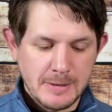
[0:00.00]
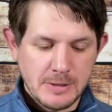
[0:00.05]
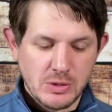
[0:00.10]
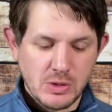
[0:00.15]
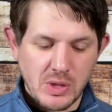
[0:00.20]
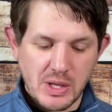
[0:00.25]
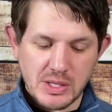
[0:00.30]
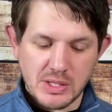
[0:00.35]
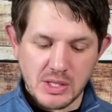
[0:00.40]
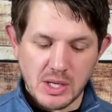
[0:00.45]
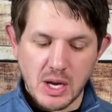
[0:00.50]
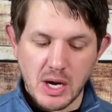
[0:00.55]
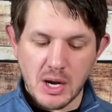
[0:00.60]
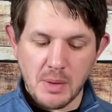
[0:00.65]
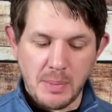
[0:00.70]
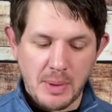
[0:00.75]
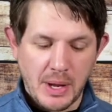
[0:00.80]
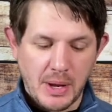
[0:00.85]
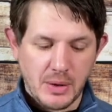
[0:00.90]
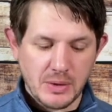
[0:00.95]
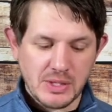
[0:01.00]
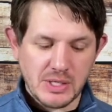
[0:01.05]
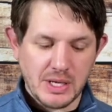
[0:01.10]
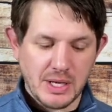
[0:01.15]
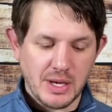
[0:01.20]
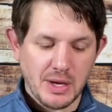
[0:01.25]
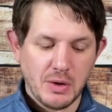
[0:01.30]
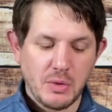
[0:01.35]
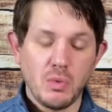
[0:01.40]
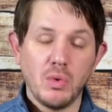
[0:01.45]
So let's talk about
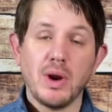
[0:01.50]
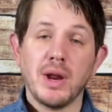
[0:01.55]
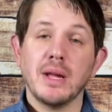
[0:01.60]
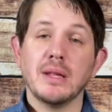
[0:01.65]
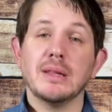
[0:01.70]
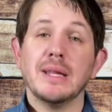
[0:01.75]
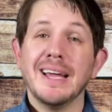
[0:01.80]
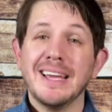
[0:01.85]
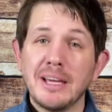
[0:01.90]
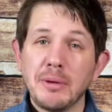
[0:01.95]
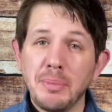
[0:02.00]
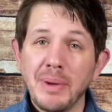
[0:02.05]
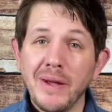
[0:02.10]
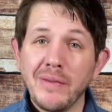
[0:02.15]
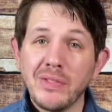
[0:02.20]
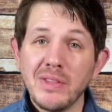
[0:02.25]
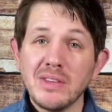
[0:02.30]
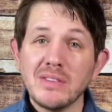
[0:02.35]
what I like about